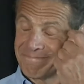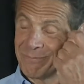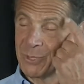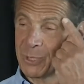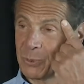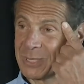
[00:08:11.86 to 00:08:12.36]

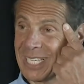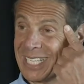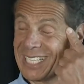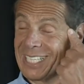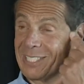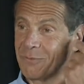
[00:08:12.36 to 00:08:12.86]
which was a
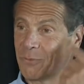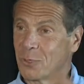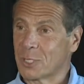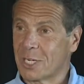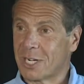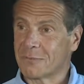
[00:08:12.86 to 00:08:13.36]
little
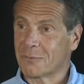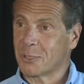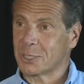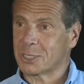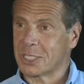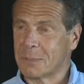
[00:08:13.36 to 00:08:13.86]

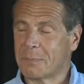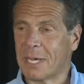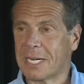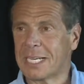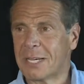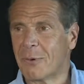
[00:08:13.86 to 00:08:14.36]
unfortunate,
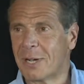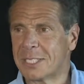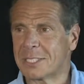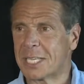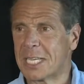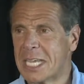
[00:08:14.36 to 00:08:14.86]
but it
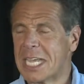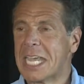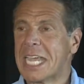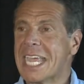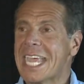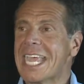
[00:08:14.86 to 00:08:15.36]

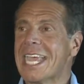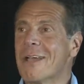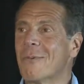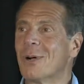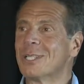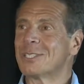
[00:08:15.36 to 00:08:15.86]

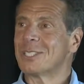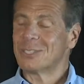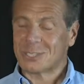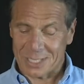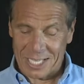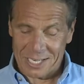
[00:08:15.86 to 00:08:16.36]
was
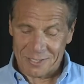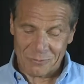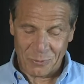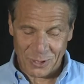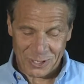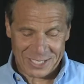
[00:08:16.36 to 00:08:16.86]
Instead of
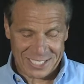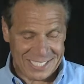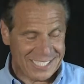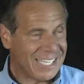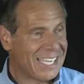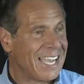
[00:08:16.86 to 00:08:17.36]

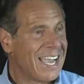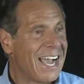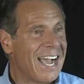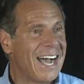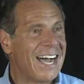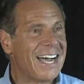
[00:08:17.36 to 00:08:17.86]
Working.
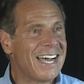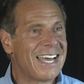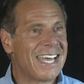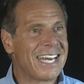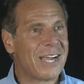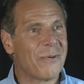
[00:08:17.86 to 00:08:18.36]

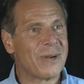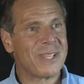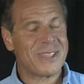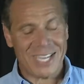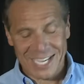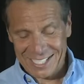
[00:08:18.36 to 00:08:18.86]
And I want to
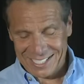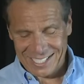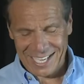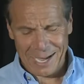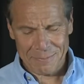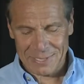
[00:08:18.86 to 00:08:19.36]
thank
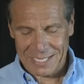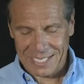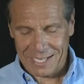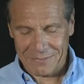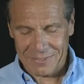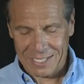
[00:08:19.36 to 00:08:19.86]
Captain
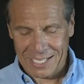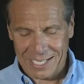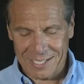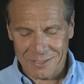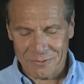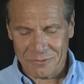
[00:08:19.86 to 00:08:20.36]
Kevin
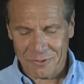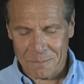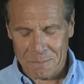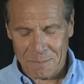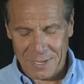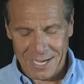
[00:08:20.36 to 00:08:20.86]
Keller
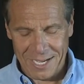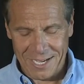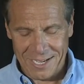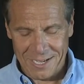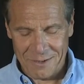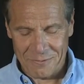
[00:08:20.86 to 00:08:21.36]

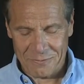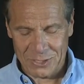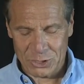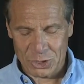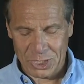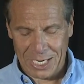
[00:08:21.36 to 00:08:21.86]
from
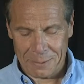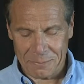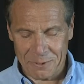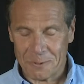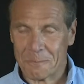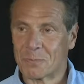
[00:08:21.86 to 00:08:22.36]
Fish
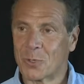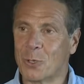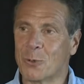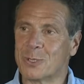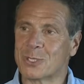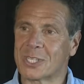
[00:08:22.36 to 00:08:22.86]
Chopper,
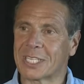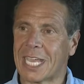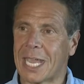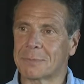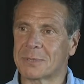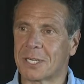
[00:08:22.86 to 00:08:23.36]
who was the
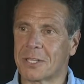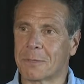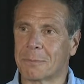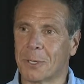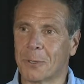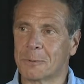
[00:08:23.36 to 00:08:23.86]
captain of the
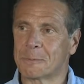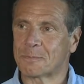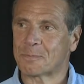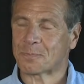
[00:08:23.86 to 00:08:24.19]
boat.